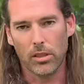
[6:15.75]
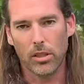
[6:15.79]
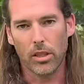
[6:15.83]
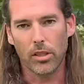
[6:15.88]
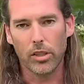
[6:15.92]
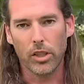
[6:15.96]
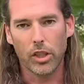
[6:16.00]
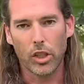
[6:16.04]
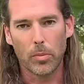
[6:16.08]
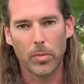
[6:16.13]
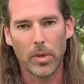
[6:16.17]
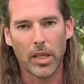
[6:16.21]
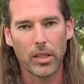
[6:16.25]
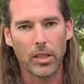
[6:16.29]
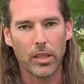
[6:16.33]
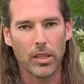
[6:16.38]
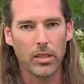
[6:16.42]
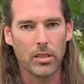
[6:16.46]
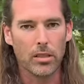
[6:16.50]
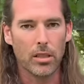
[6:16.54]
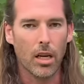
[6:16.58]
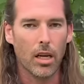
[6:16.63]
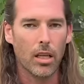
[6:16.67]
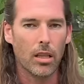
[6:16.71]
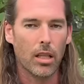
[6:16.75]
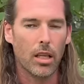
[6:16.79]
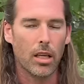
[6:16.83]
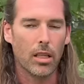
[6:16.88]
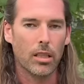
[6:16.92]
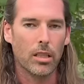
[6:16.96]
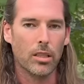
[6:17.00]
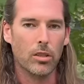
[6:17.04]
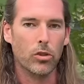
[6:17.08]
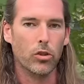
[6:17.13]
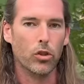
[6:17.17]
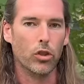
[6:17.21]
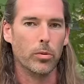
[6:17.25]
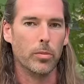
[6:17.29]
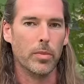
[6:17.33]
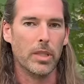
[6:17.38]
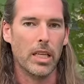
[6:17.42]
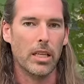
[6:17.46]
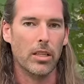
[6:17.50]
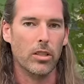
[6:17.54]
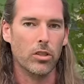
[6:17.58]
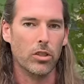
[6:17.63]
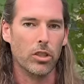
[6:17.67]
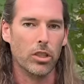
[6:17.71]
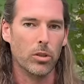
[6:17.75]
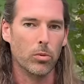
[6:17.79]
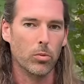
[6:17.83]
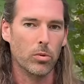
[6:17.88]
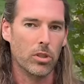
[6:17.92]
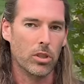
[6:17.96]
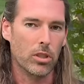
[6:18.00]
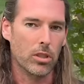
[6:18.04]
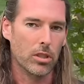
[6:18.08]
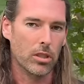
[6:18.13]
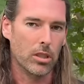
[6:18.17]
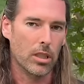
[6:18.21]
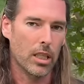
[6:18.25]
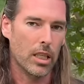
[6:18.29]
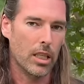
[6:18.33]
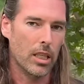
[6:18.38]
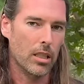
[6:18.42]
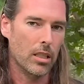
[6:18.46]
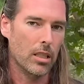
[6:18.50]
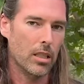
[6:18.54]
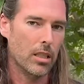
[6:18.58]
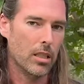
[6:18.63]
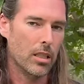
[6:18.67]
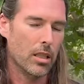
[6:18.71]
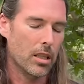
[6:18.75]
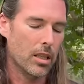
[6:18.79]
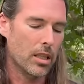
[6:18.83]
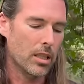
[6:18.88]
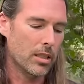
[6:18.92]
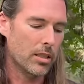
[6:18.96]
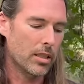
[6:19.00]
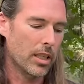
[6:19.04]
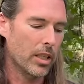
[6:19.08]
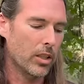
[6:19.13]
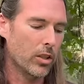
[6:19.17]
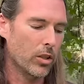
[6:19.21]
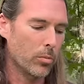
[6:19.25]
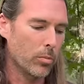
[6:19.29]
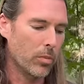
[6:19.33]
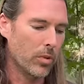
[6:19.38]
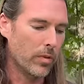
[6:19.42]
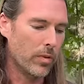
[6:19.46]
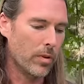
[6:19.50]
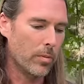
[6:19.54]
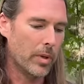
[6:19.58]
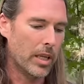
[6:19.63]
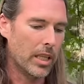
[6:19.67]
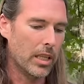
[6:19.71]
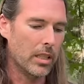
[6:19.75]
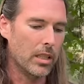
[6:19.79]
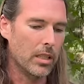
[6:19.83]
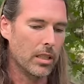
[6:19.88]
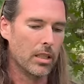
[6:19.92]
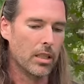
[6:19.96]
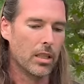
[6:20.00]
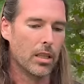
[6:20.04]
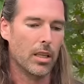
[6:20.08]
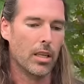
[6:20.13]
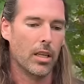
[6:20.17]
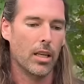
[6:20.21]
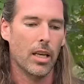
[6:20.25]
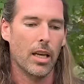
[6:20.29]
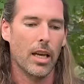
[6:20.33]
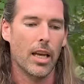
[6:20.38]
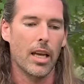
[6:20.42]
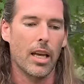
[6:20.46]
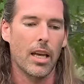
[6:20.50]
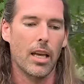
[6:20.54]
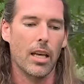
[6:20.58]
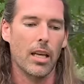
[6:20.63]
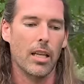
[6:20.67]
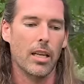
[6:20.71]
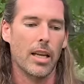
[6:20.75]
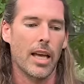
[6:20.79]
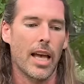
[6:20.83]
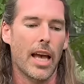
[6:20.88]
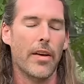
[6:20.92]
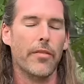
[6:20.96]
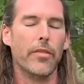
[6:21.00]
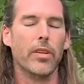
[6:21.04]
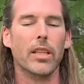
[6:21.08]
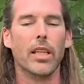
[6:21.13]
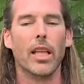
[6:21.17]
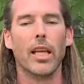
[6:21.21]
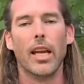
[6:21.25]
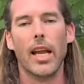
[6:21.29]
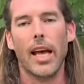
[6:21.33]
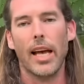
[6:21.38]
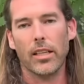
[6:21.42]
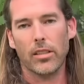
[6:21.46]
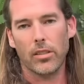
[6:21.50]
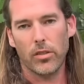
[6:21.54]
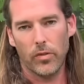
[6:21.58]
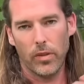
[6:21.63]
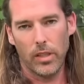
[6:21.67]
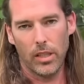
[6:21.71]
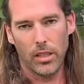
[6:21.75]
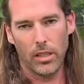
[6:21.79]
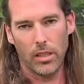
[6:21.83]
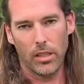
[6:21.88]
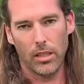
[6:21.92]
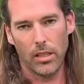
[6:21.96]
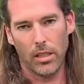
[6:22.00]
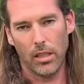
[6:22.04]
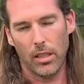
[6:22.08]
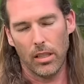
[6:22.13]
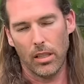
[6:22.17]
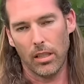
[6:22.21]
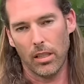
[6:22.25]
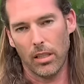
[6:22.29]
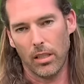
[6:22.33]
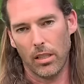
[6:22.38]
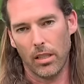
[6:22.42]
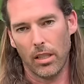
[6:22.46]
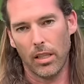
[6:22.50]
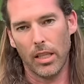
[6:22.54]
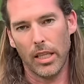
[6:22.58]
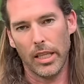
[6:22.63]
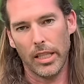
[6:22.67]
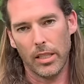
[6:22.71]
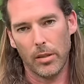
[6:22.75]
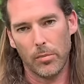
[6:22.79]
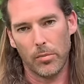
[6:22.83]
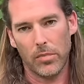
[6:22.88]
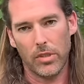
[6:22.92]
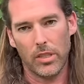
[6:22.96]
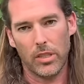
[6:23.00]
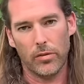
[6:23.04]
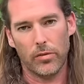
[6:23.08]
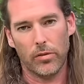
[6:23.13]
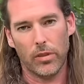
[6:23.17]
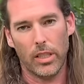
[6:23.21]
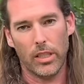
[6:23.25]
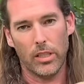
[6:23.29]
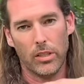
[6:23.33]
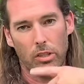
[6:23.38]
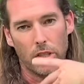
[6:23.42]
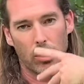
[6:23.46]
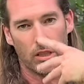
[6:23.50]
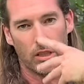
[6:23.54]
talking about is unlocking dormant energy, which is in the sacrum of the body, and having that activated and light up the different energy